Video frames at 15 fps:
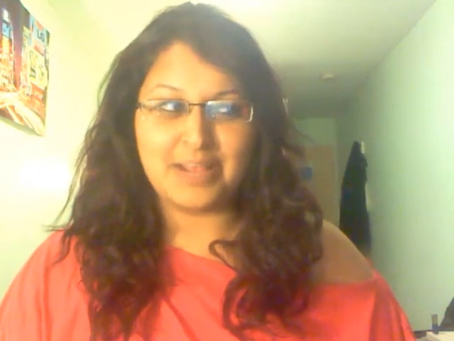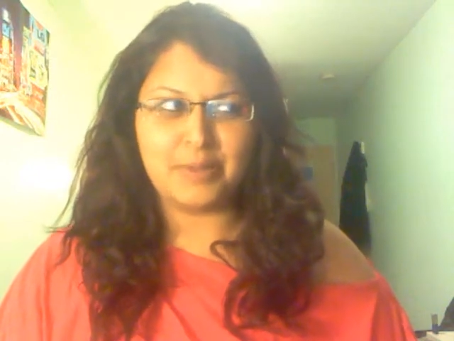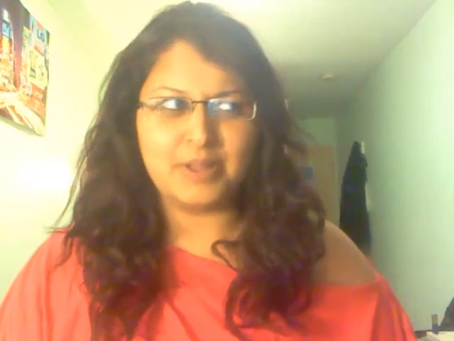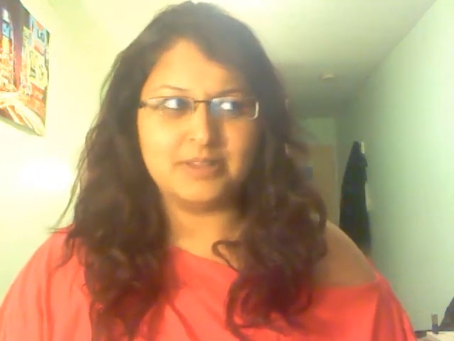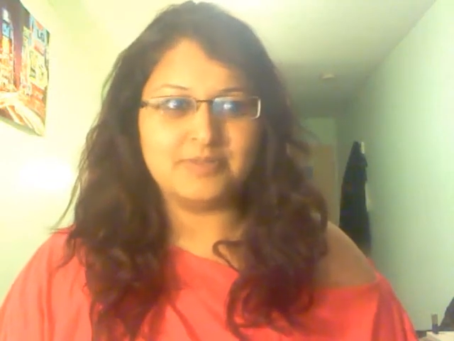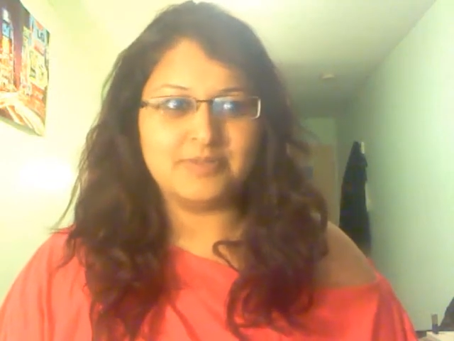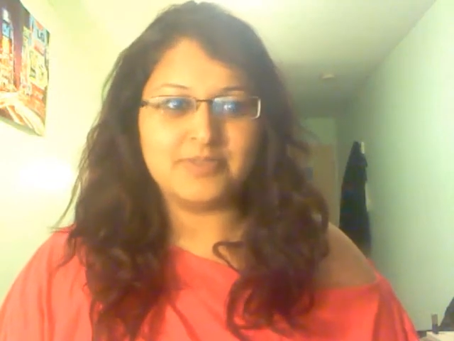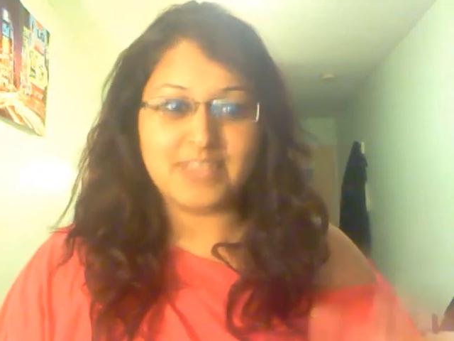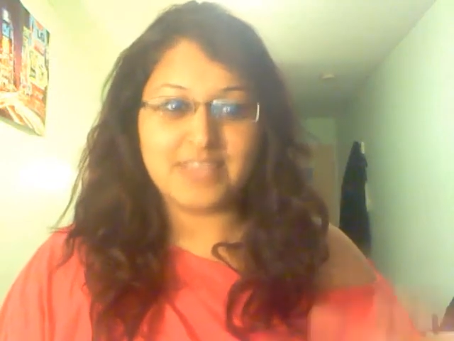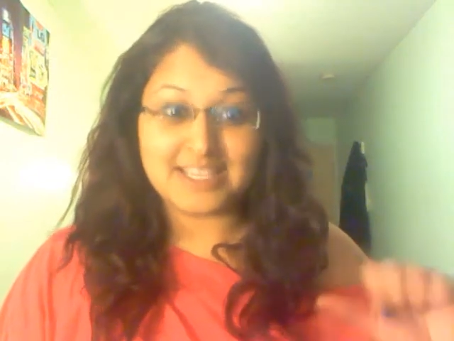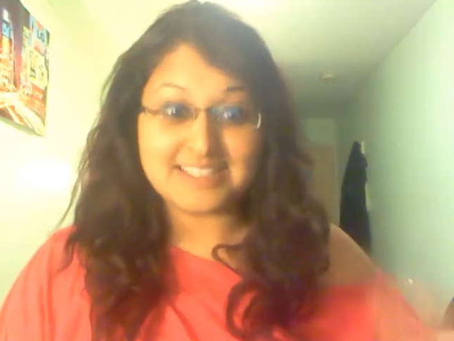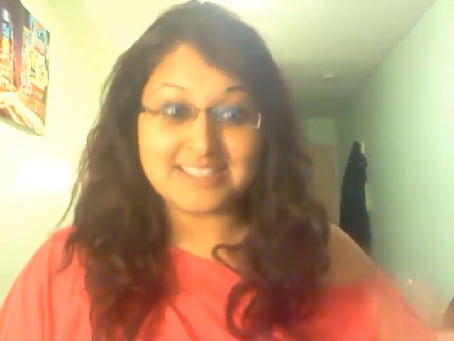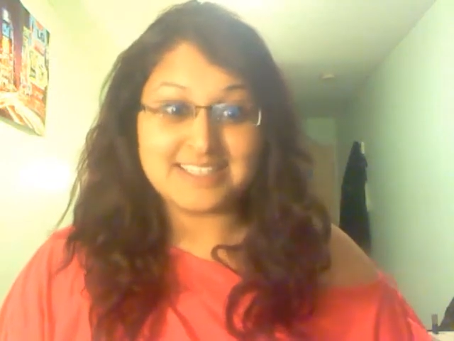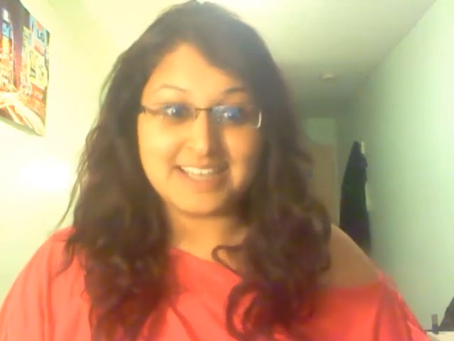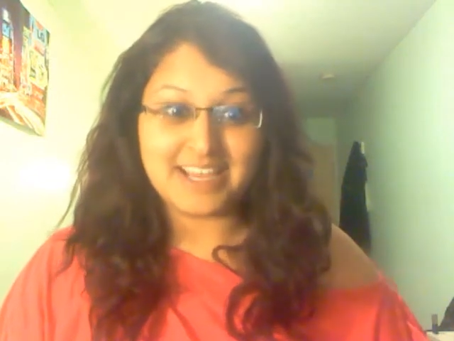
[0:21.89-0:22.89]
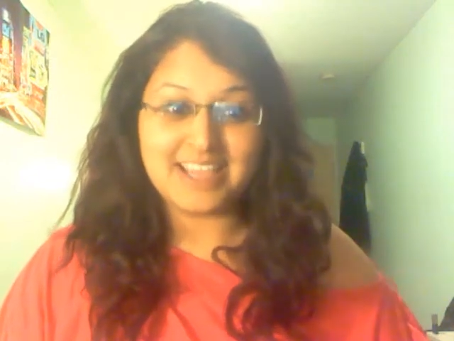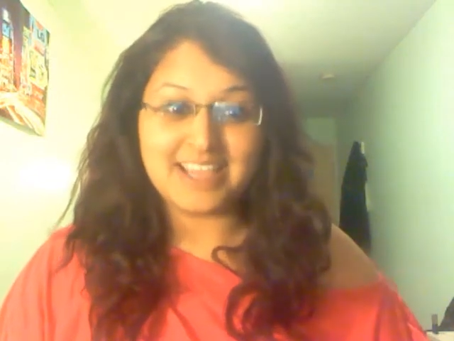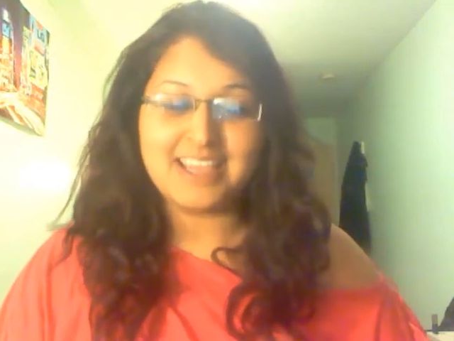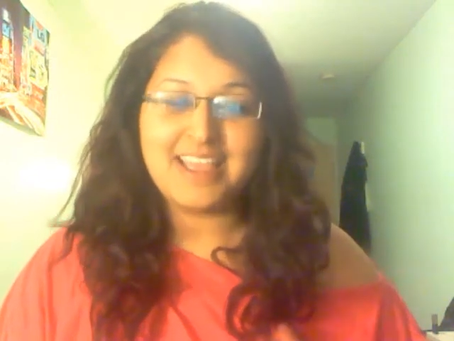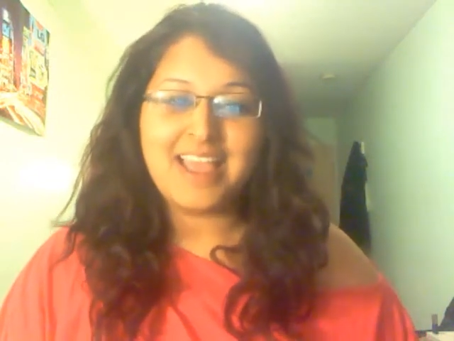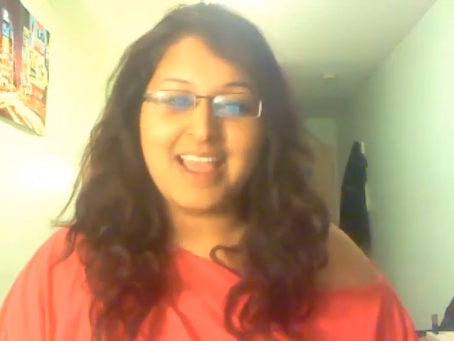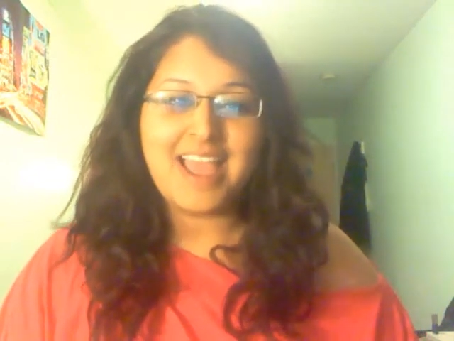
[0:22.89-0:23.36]
Well, yesterday.
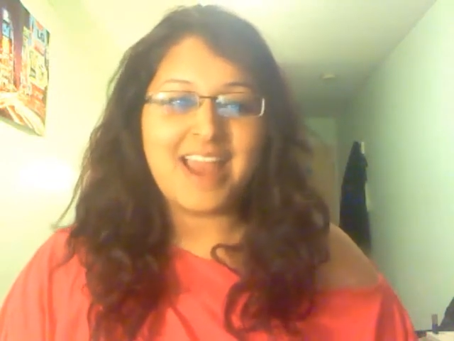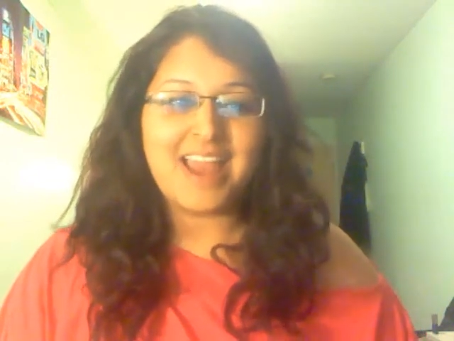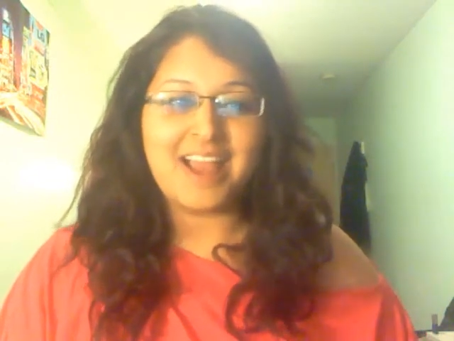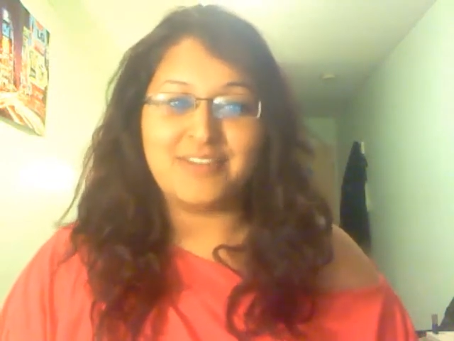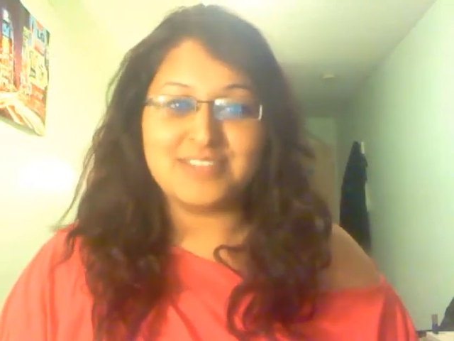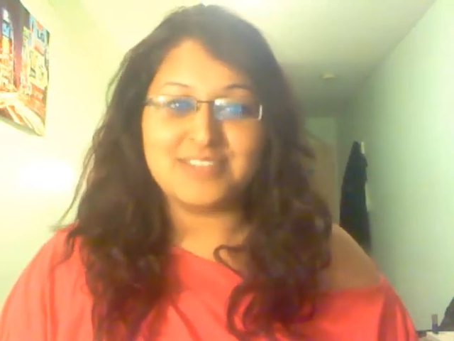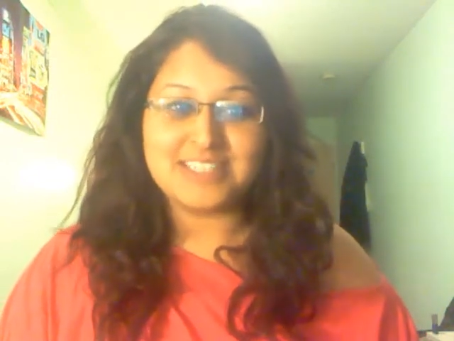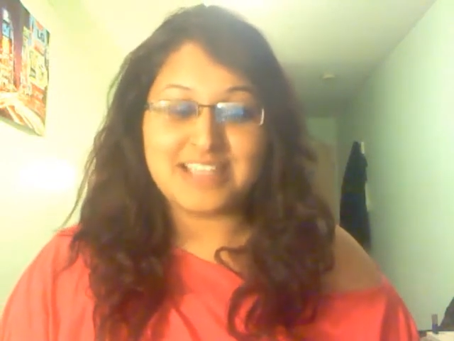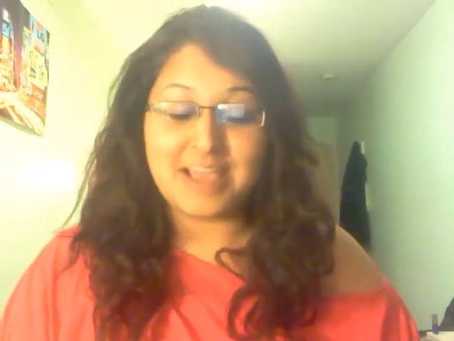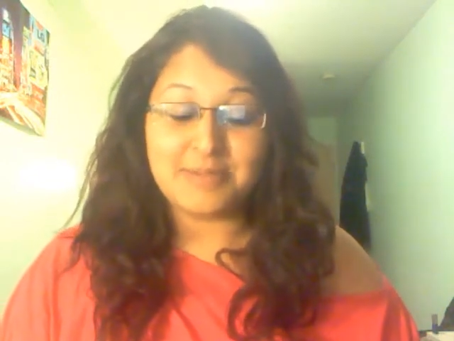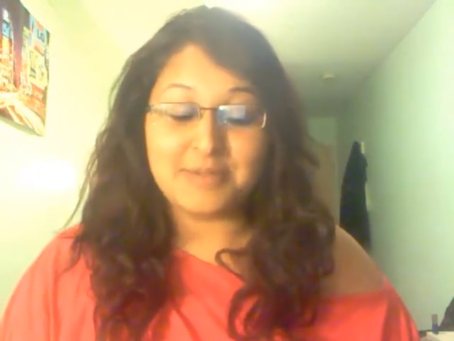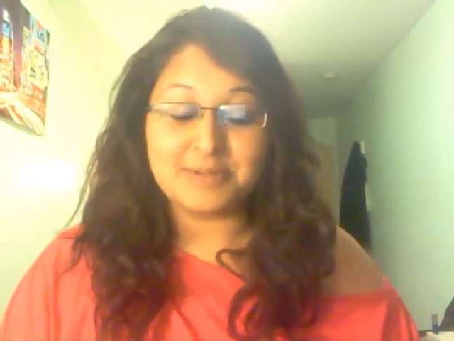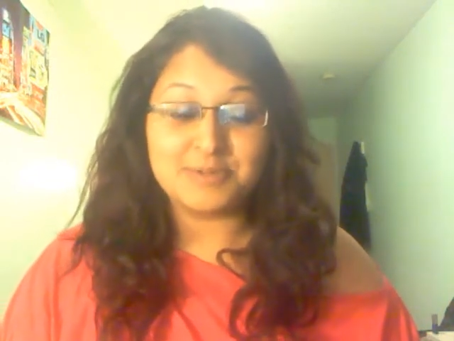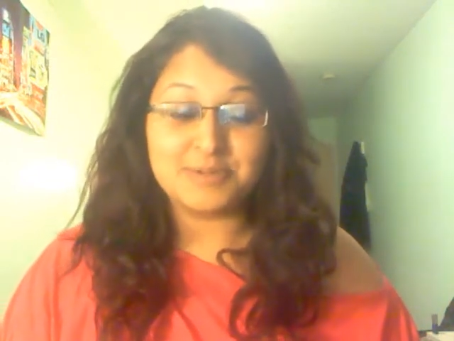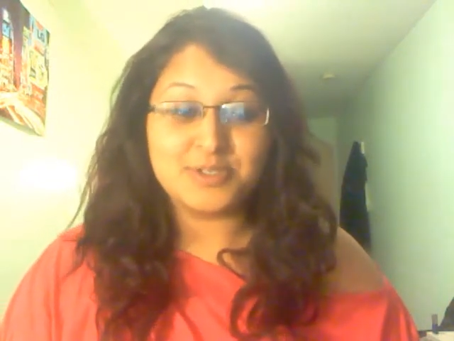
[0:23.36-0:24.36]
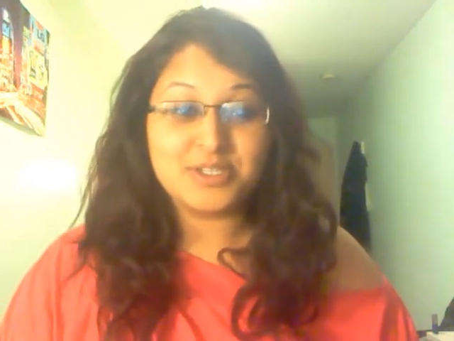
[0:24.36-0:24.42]
I haven't slept. I'm